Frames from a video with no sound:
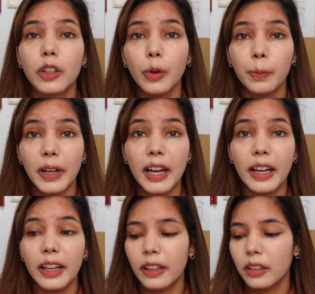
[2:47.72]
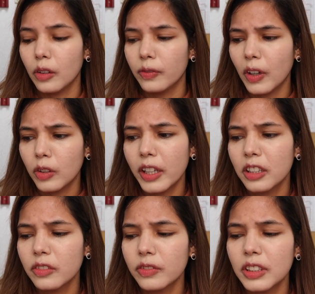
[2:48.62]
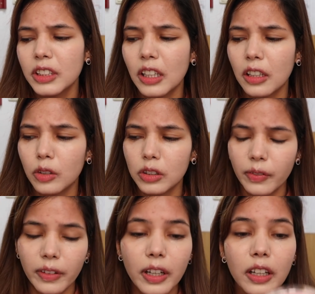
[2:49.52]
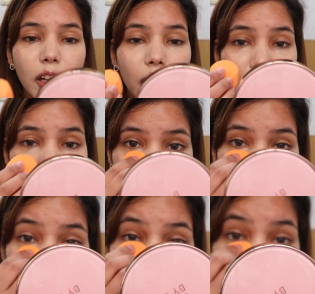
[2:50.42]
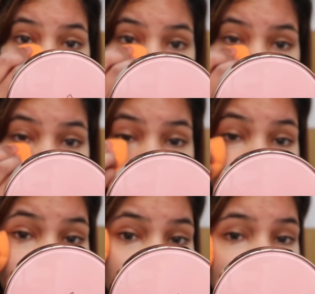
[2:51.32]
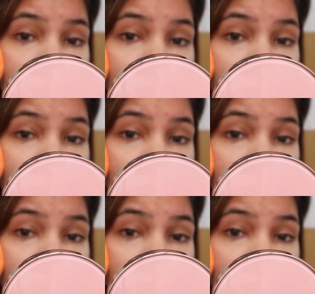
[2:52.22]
you apply your foundation, well, it looks weird every time, but after,